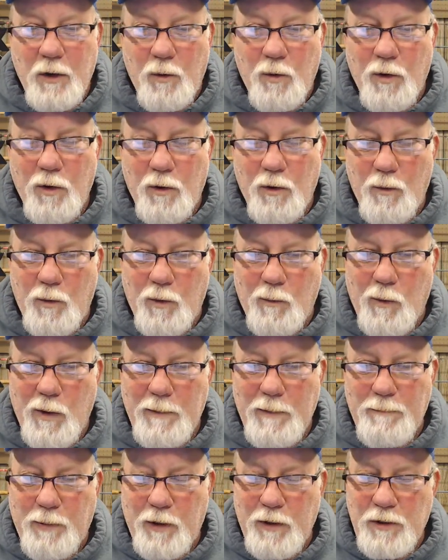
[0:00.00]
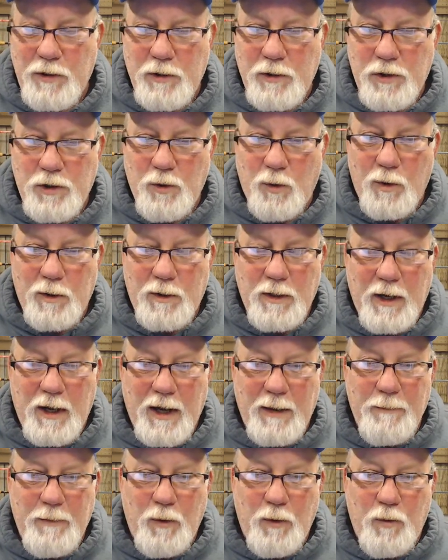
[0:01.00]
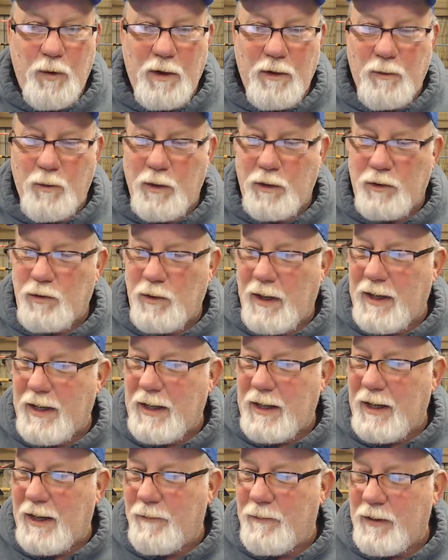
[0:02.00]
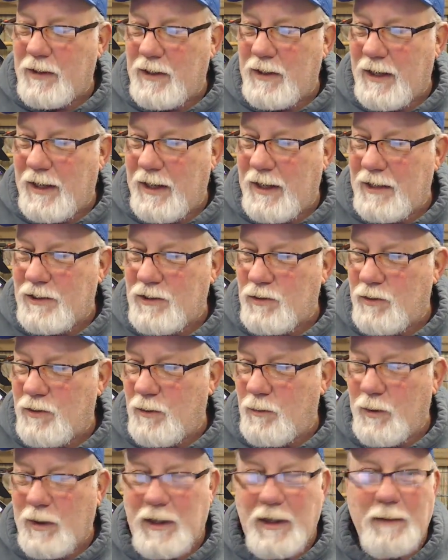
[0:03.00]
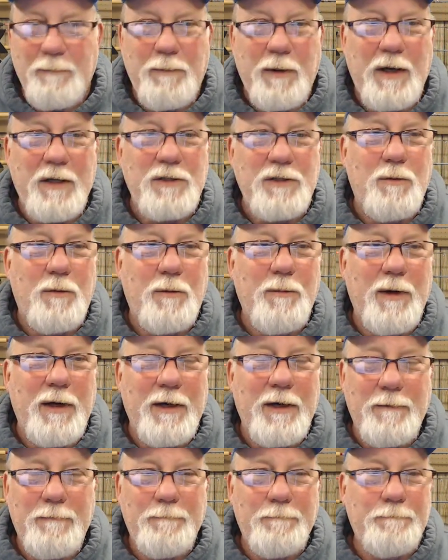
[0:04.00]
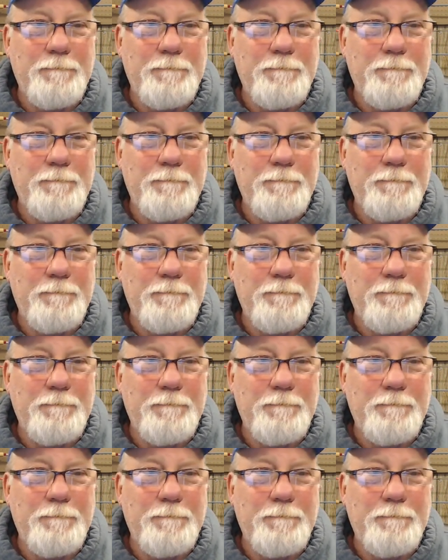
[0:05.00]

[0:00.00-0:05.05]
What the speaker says: we're one person short tonight, but we'll try to get everything answered that we can possibly make.